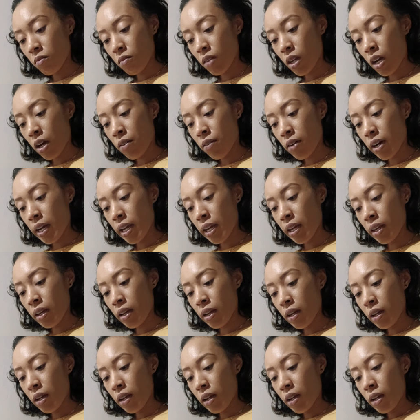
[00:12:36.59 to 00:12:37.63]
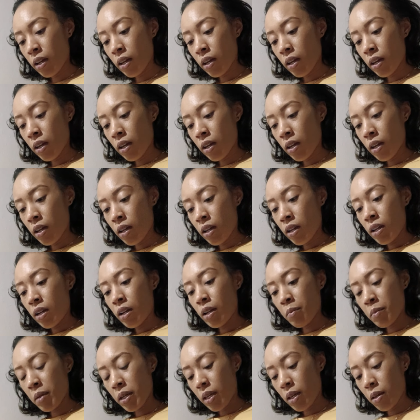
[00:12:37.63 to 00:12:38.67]
All right,
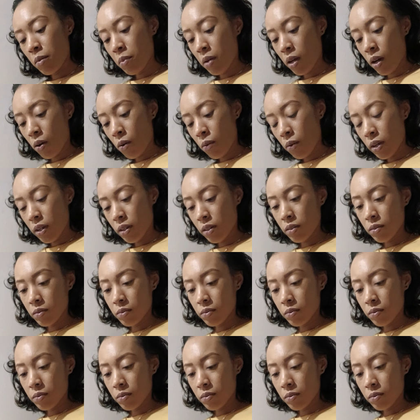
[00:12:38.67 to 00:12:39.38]
let me keep going.